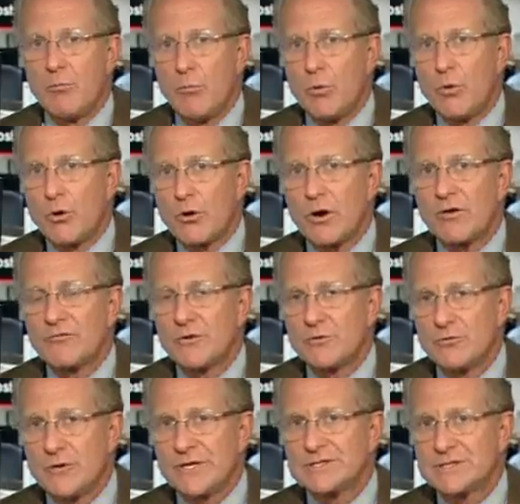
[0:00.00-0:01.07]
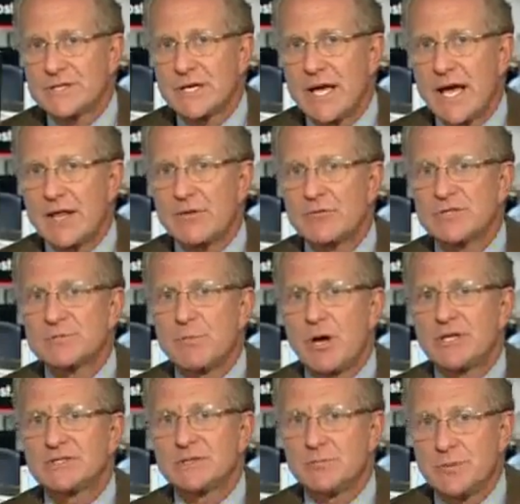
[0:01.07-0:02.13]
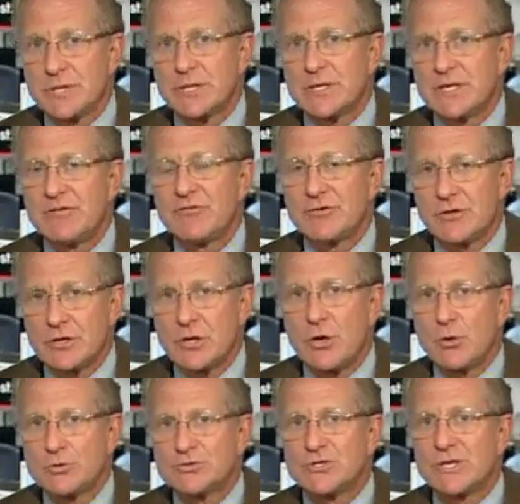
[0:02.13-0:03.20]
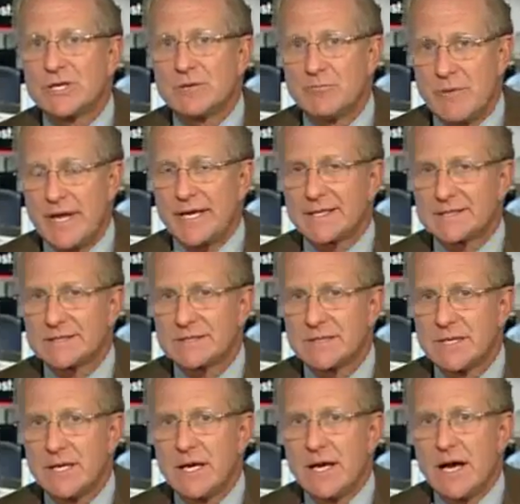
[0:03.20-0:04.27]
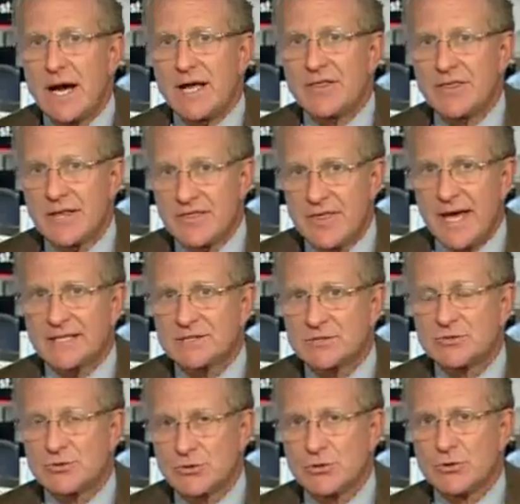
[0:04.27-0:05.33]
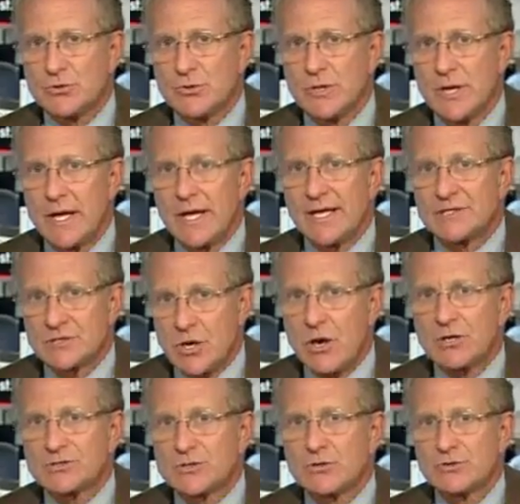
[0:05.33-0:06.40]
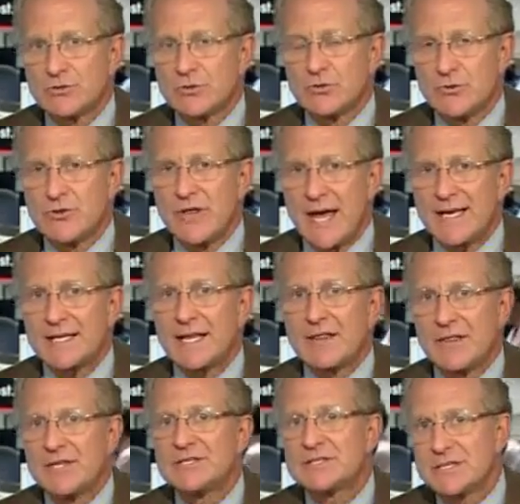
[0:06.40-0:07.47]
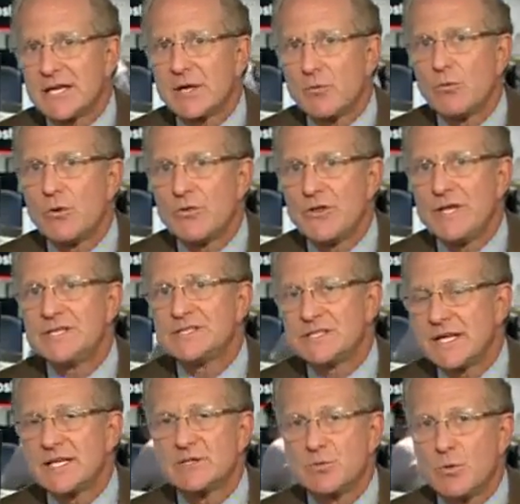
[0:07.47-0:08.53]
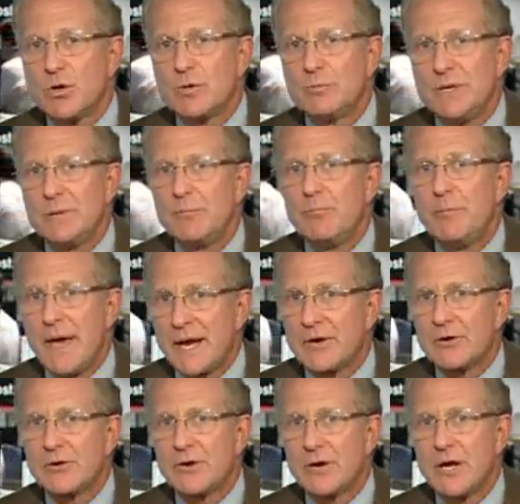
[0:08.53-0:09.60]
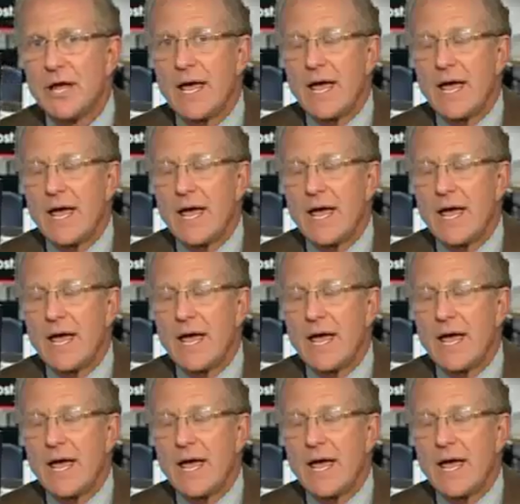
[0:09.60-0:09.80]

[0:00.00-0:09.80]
more of the risk and the responsibility for the loans that it makes. I think that's true. It's also true that these things will be better